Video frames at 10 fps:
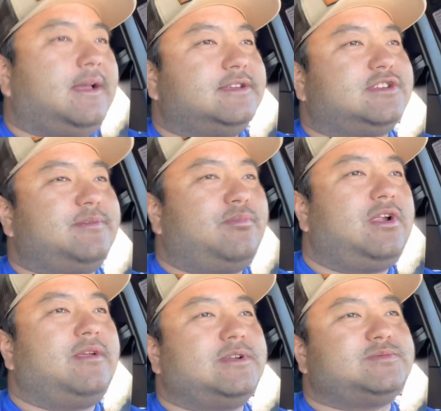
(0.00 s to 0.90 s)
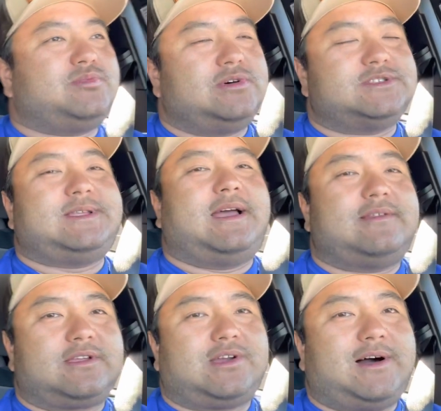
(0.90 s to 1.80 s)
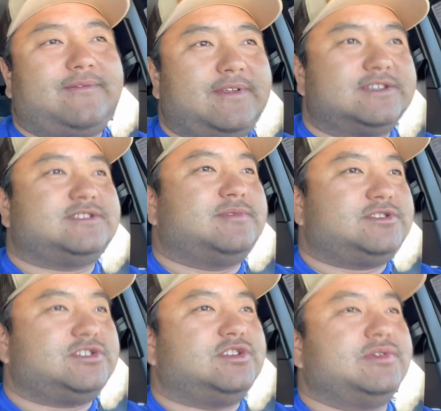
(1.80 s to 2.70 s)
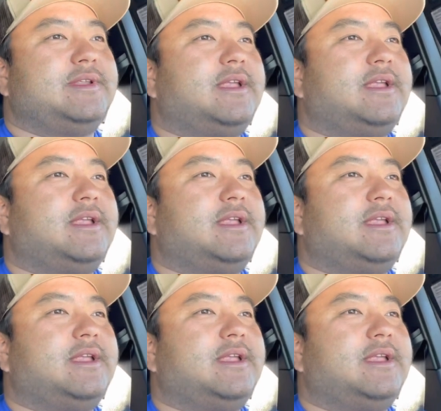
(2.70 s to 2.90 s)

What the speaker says: So it pretty much boils down to confidence in what you're doing.